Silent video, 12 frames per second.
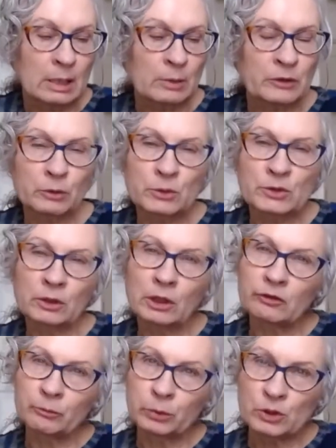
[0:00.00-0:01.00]
but there was a
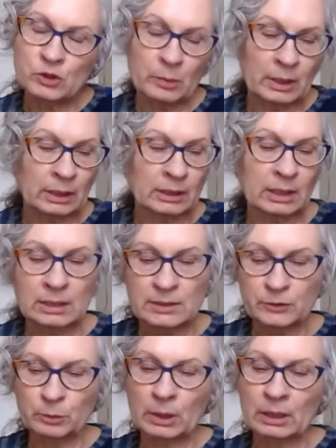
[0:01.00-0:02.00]
lot of pushback
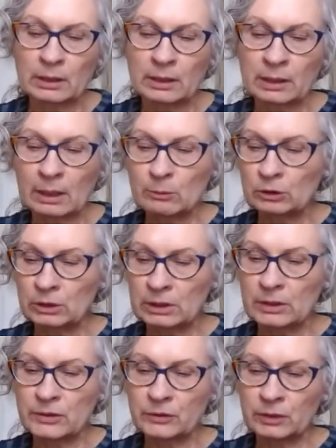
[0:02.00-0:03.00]
against her by the chemical
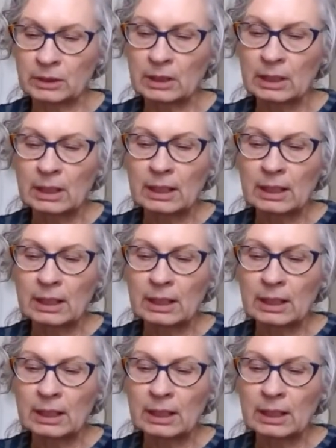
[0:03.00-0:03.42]
industry.